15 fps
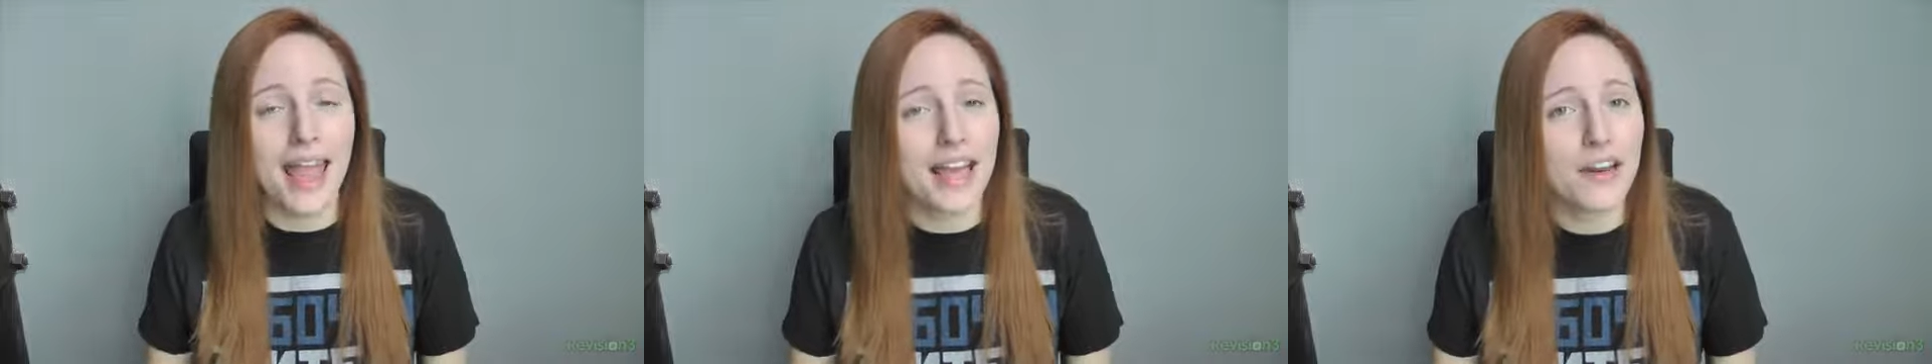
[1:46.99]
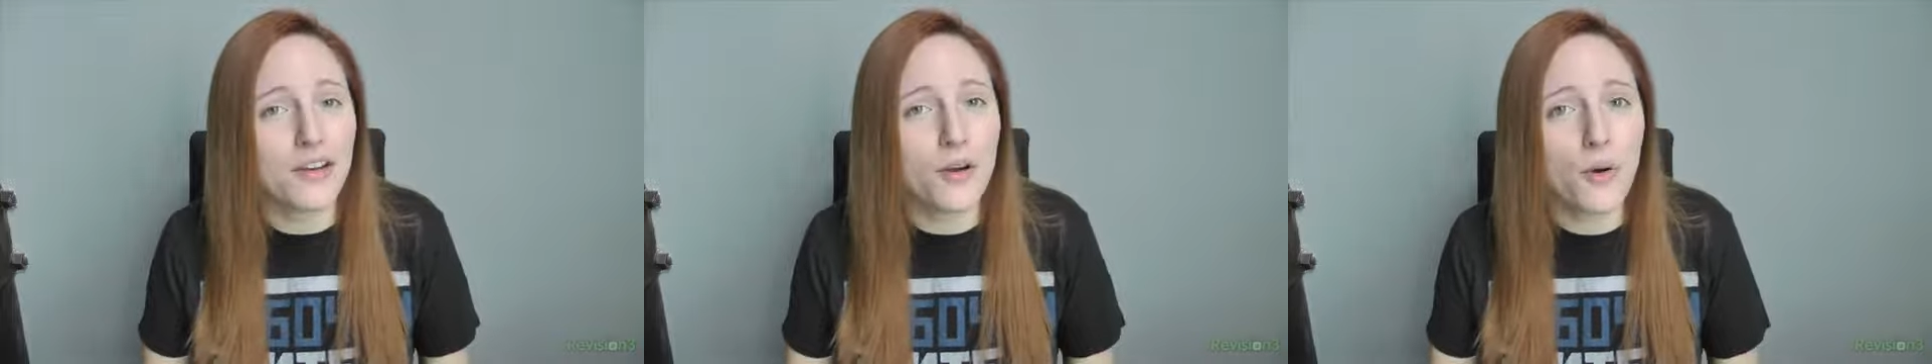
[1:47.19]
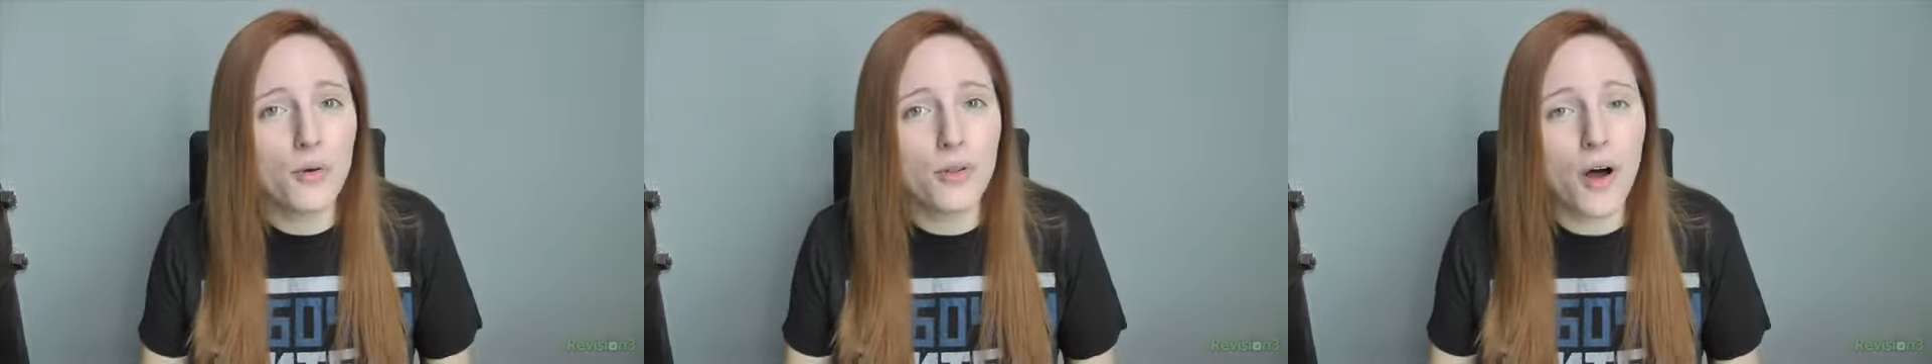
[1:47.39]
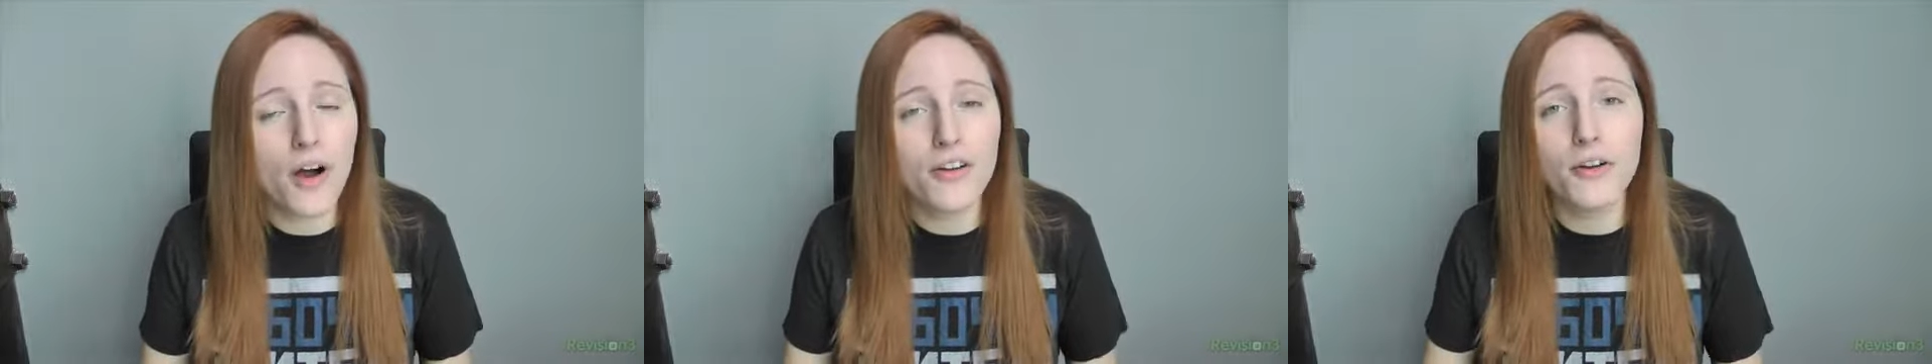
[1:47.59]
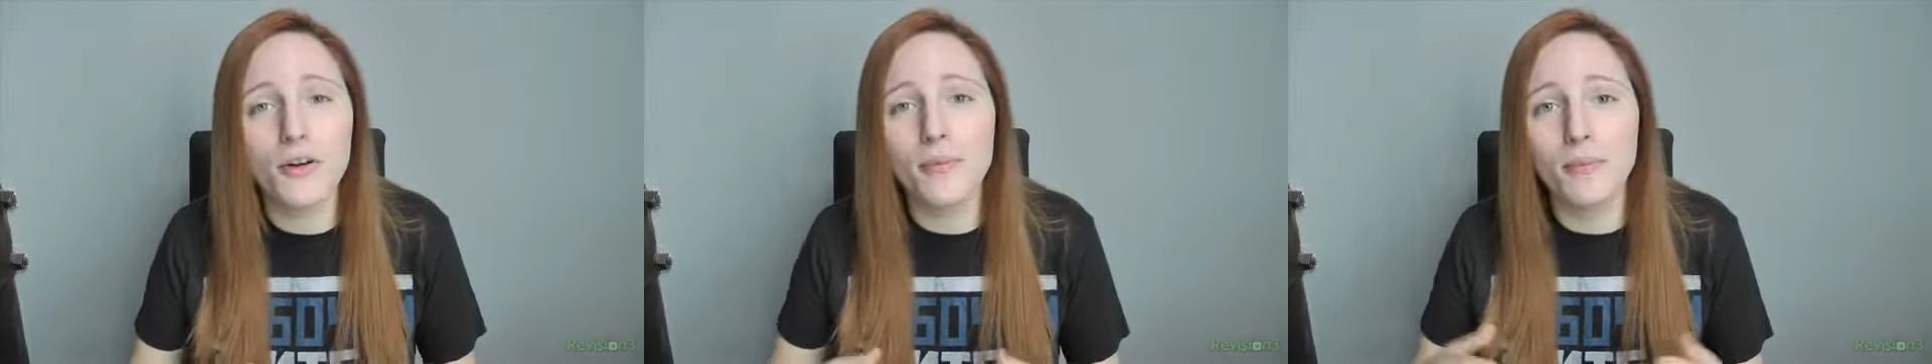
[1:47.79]
and no
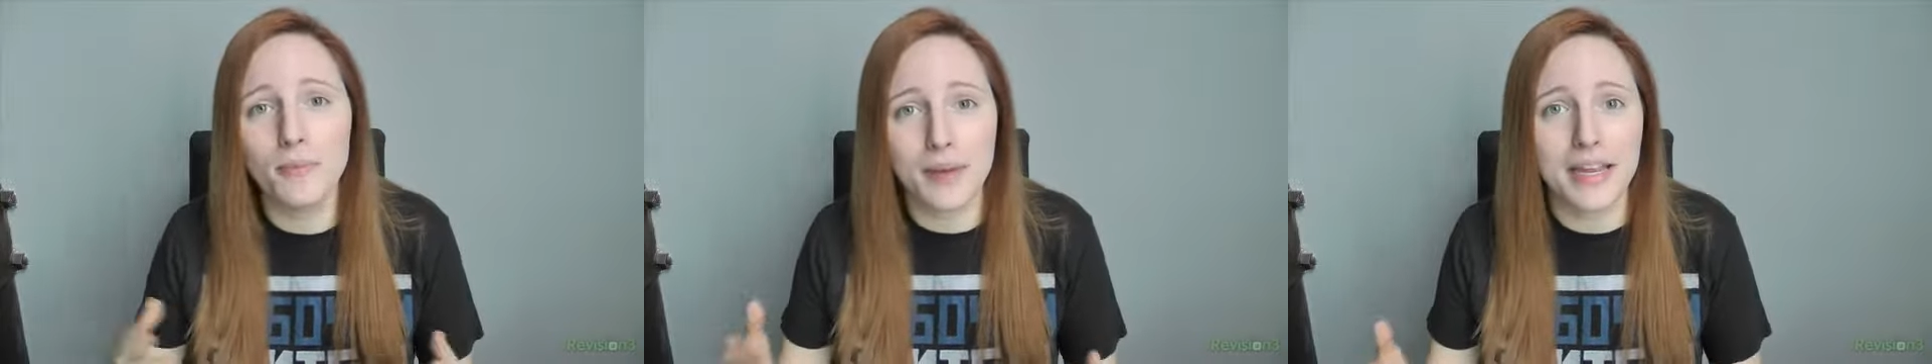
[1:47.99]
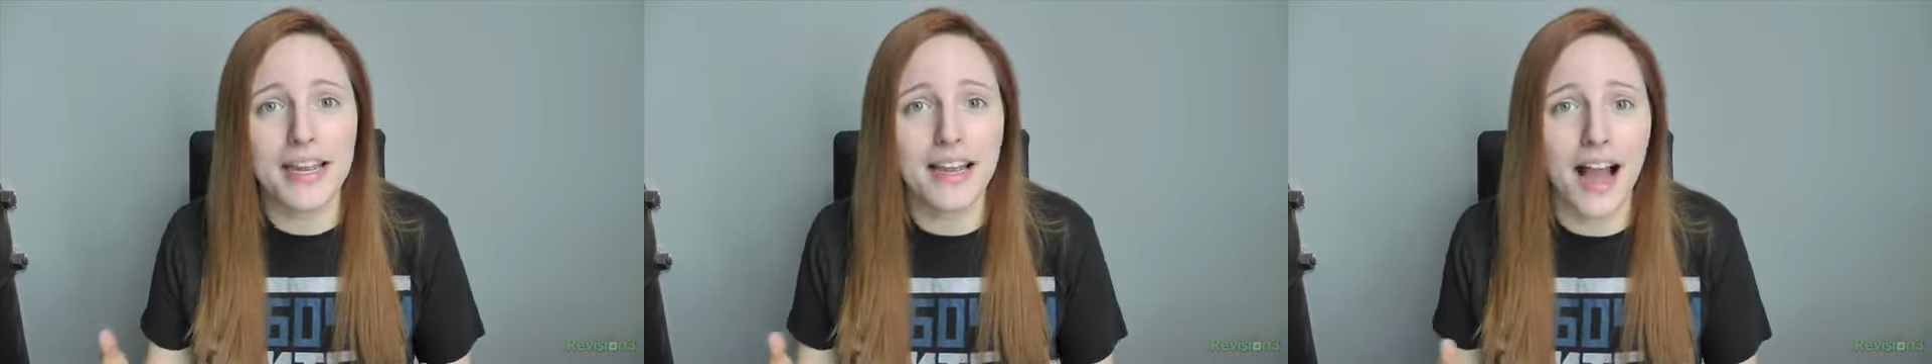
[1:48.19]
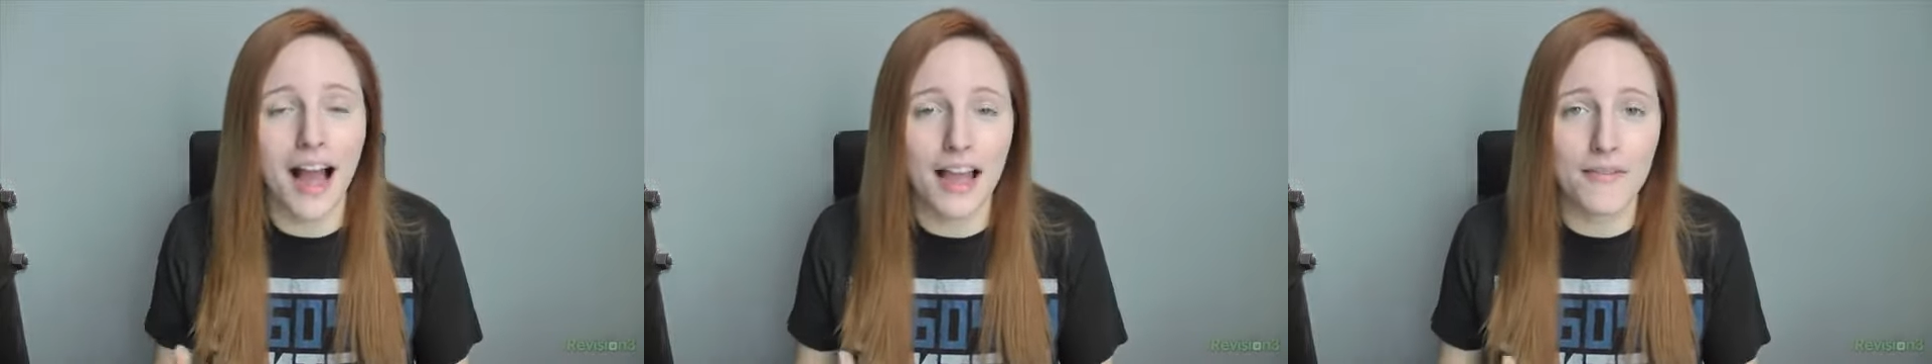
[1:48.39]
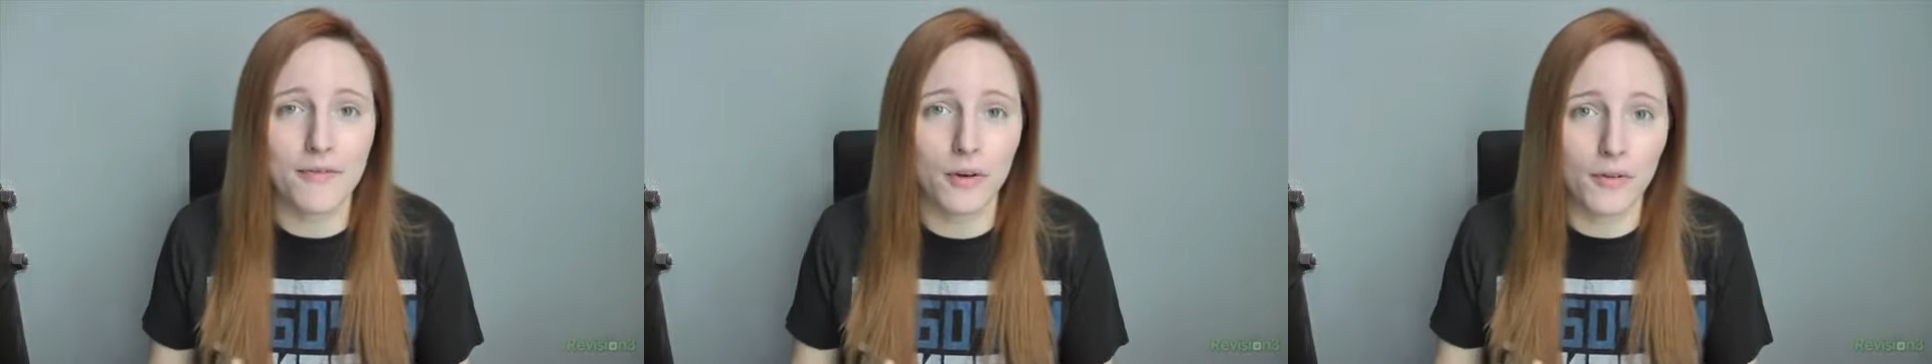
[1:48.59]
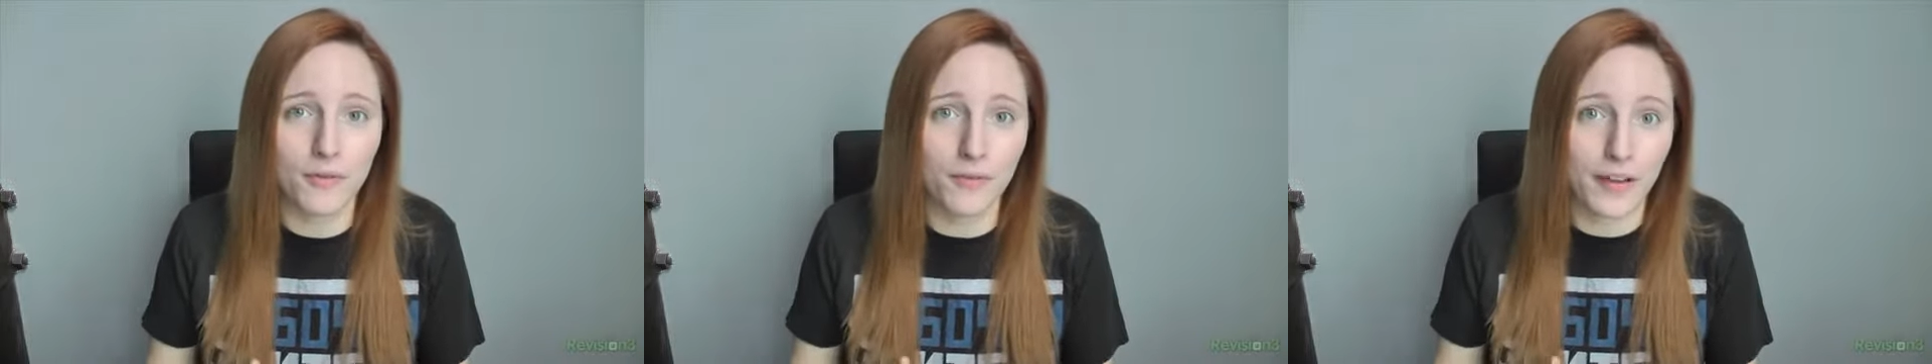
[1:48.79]
longer being iPhone